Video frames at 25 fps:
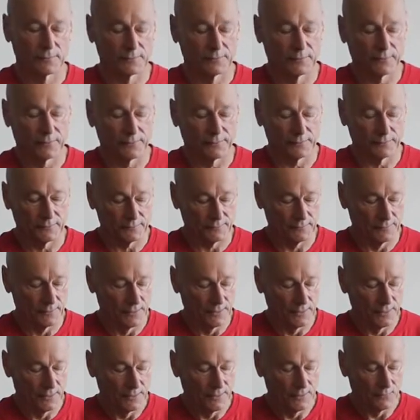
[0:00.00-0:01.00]
so that
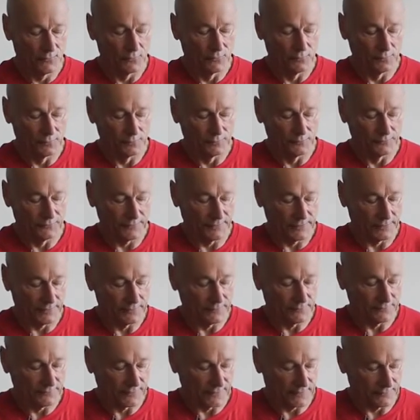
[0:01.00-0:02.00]
we're all
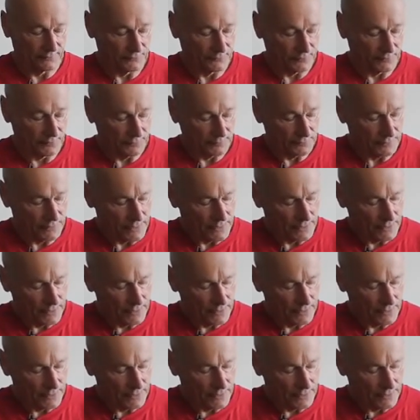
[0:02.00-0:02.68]
singing the same song.